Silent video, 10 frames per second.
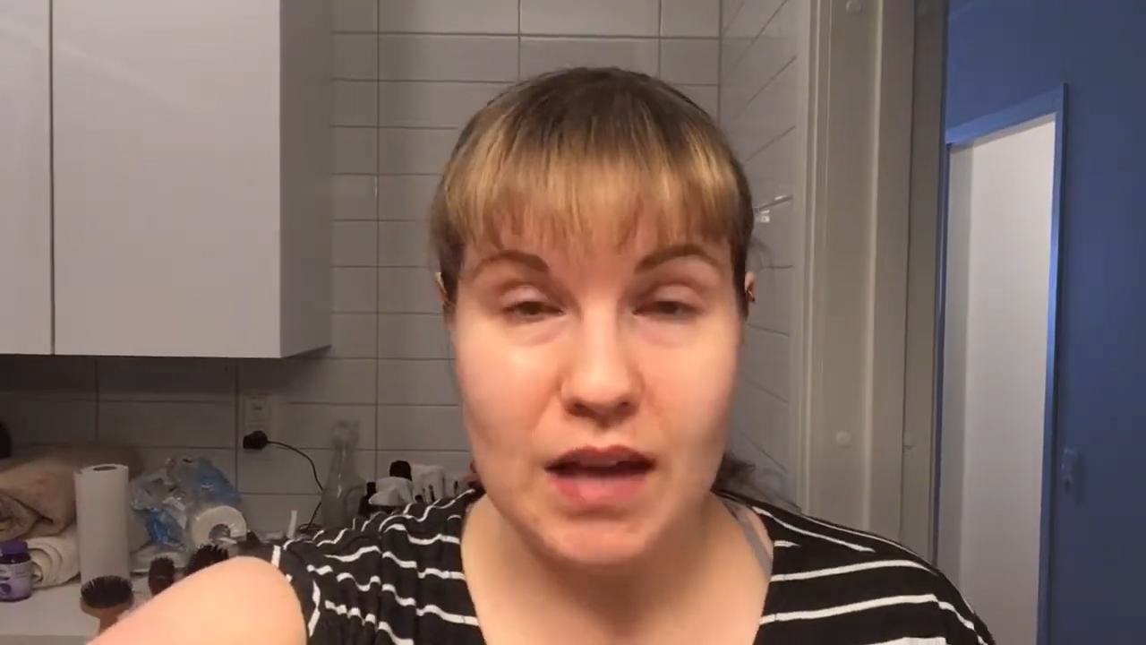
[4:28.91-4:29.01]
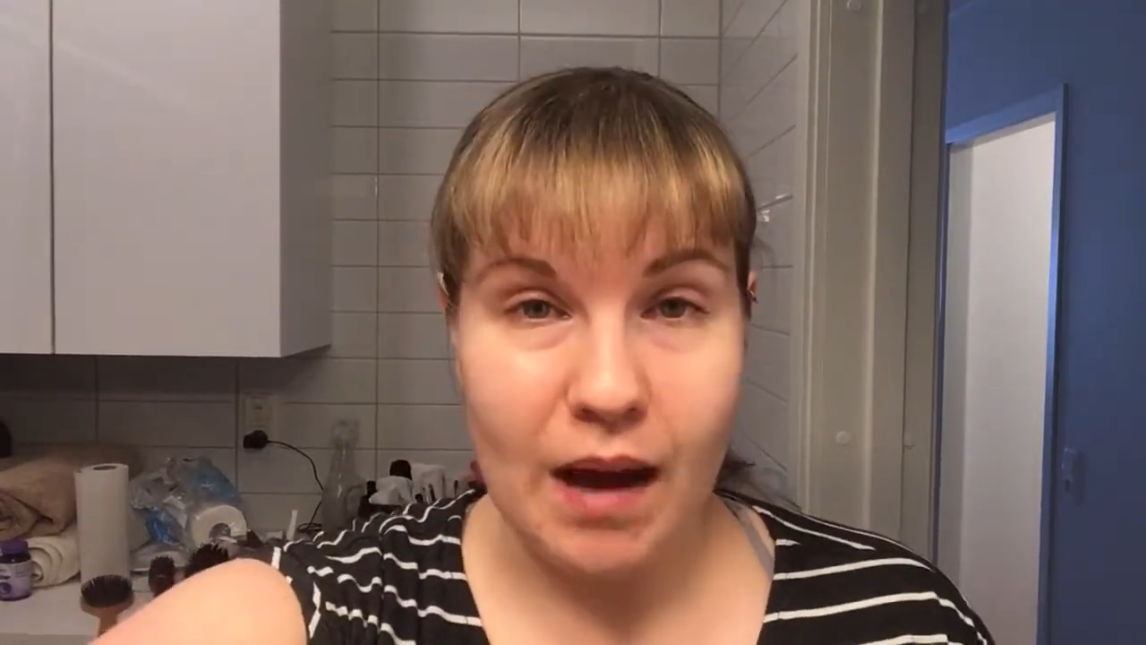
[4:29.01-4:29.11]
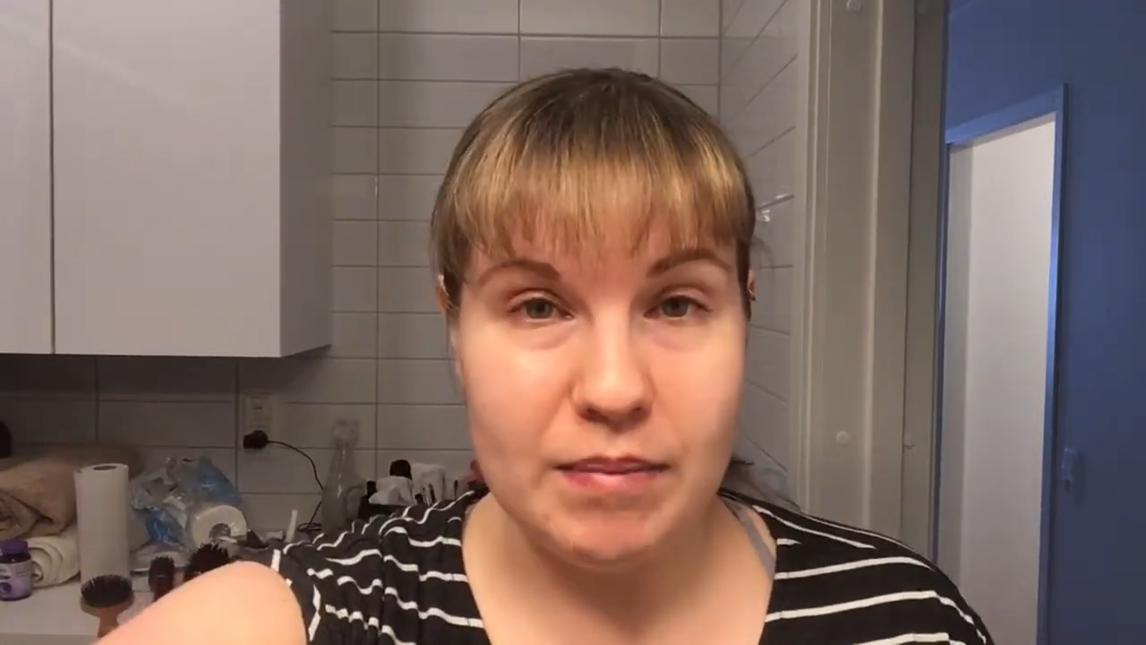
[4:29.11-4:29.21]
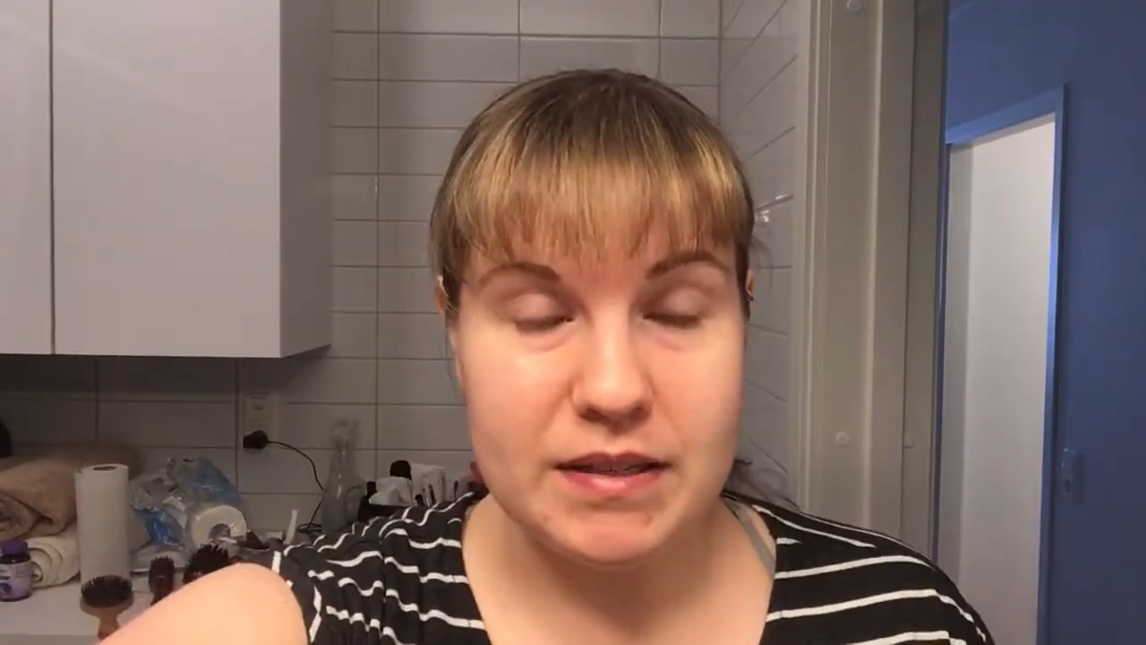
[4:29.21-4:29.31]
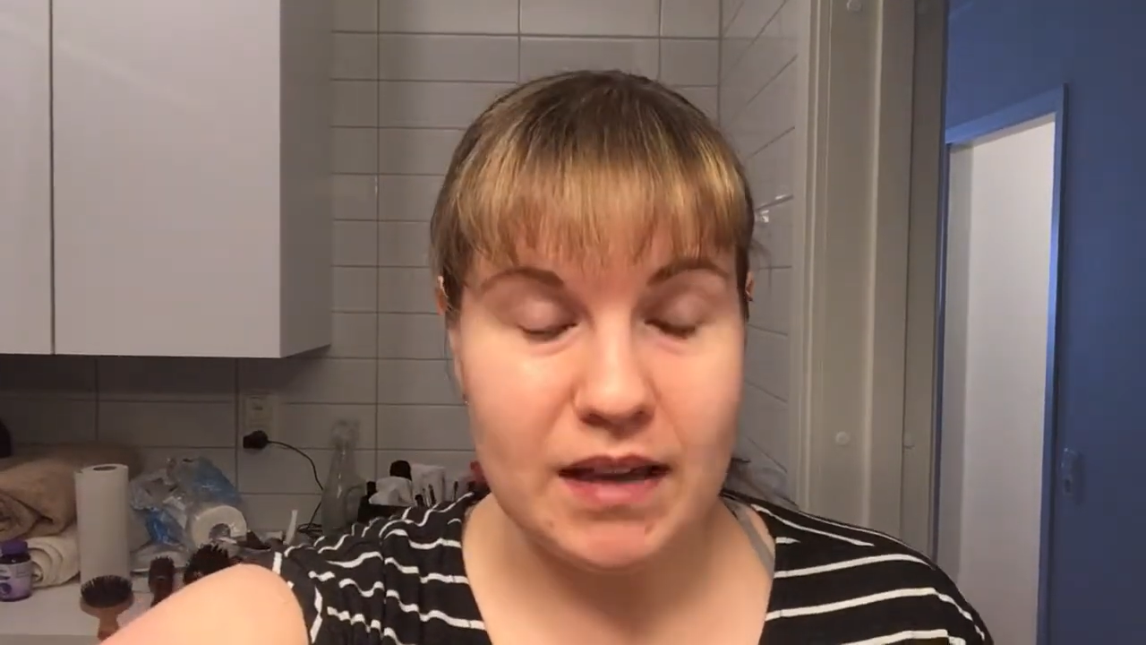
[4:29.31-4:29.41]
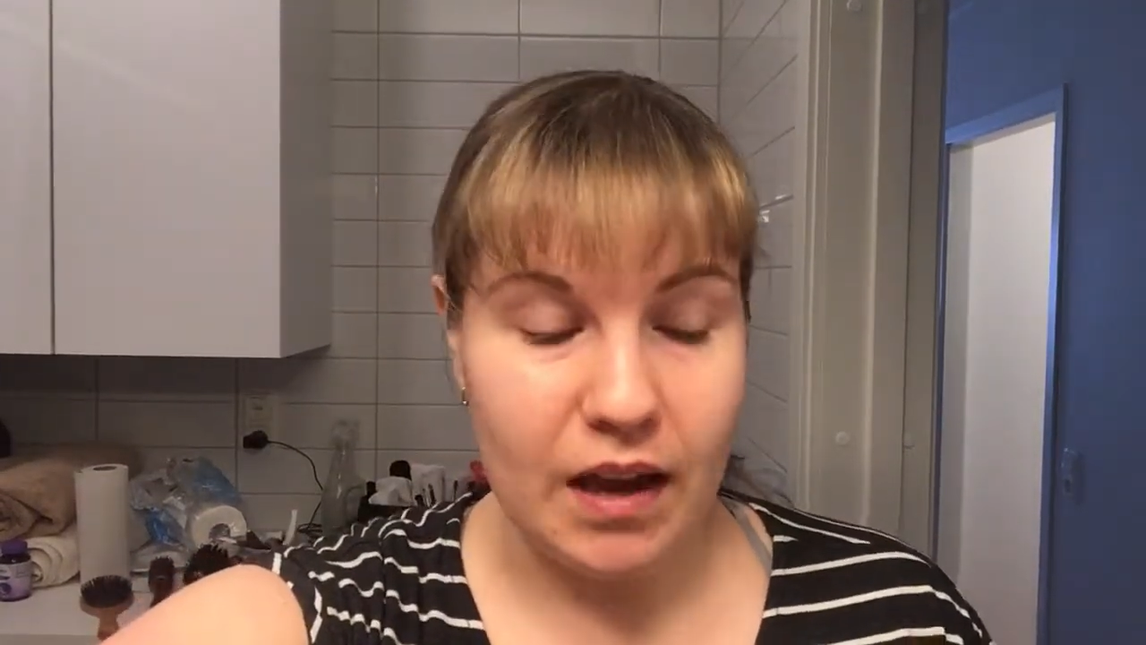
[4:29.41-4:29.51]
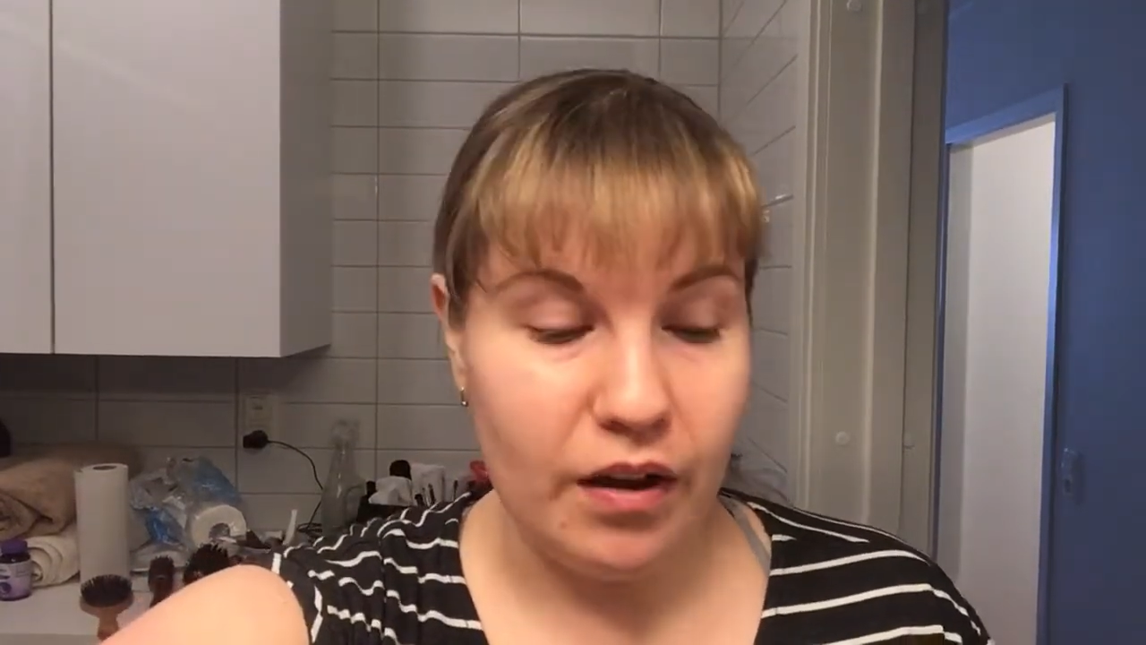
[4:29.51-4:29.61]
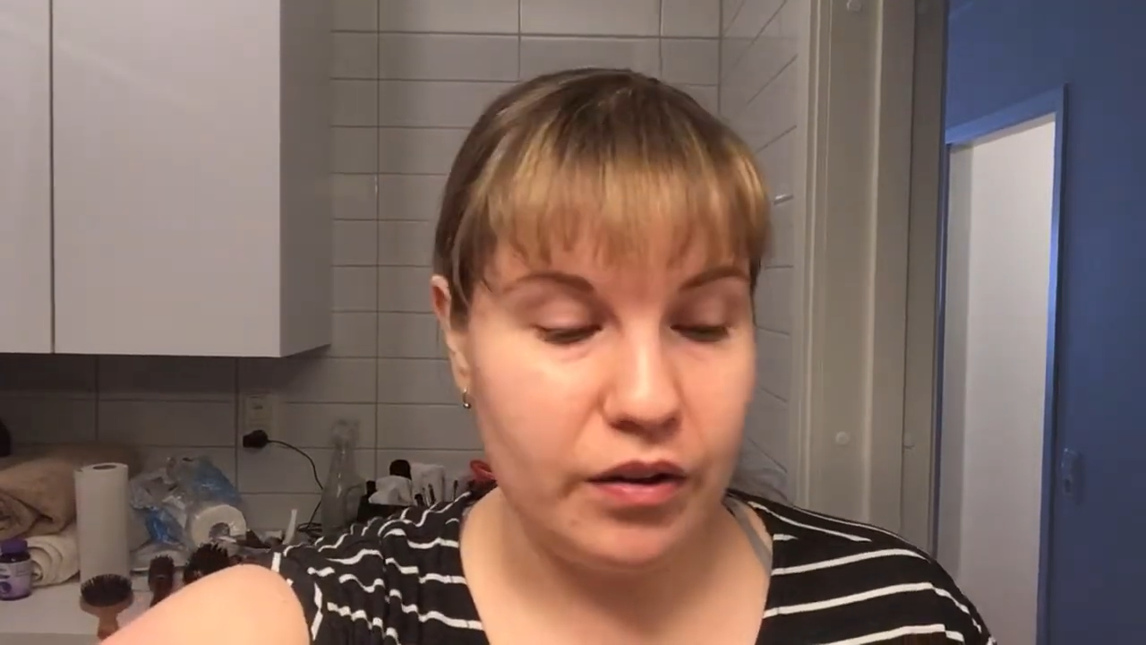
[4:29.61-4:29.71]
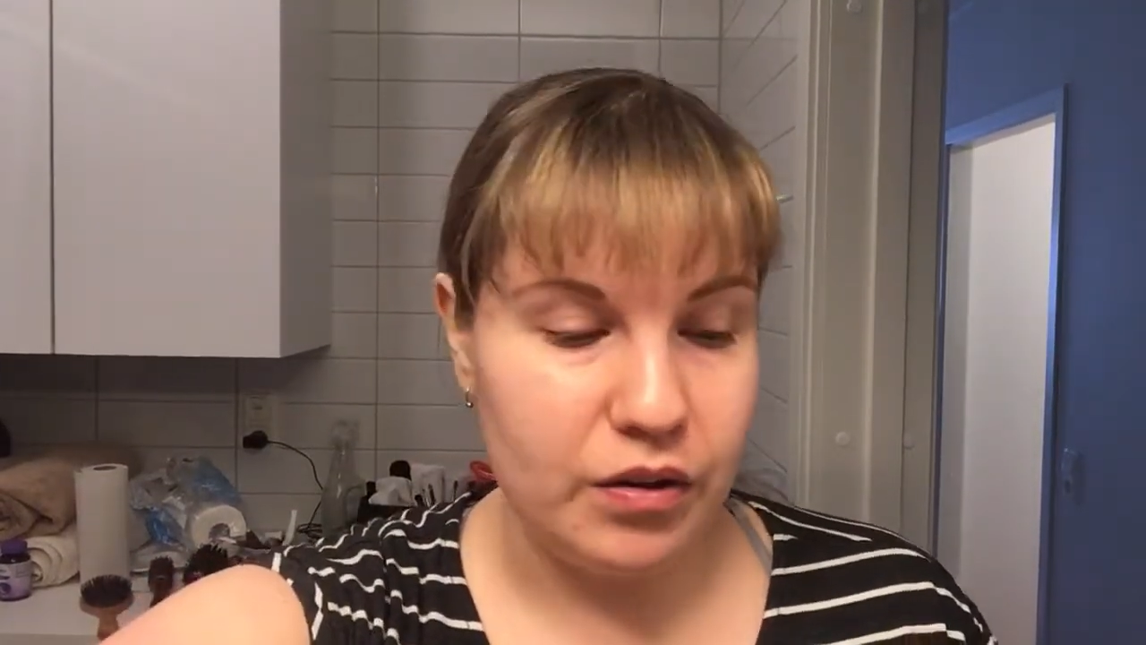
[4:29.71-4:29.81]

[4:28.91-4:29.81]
Happy Scale.